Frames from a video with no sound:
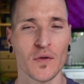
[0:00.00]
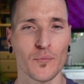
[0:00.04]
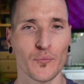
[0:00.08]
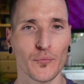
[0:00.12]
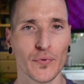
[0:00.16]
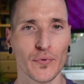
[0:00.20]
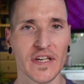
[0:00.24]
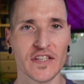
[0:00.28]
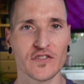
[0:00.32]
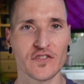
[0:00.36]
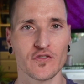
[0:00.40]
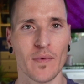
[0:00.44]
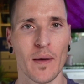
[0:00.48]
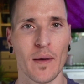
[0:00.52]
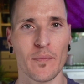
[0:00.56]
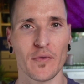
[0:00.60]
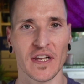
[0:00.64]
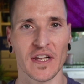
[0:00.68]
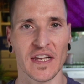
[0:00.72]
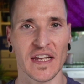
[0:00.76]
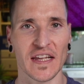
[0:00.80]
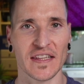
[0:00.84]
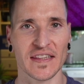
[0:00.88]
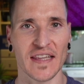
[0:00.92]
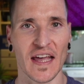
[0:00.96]
please remember to
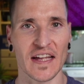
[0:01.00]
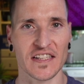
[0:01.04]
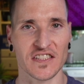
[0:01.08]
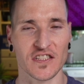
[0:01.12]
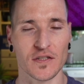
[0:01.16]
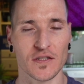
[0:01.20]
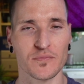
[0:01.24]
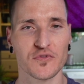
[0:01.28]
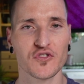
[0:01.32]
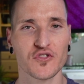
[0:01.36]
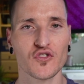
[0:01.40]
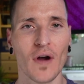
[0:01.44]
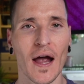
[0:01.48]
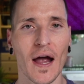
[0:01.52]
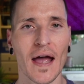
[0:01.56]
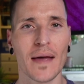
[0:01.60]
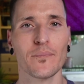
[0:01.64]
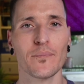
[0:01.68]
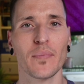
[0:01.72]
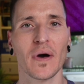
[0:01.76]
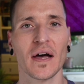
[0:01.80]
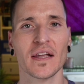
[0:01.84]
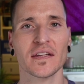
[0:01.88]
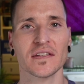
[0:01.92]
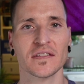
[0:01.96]
hit that subscribe
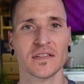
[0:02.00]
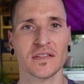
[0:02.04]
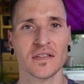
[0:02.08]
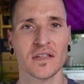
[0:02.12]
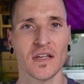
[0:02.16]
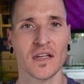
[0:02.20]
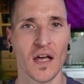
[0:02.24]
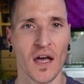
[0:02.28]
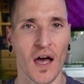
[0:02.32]
button.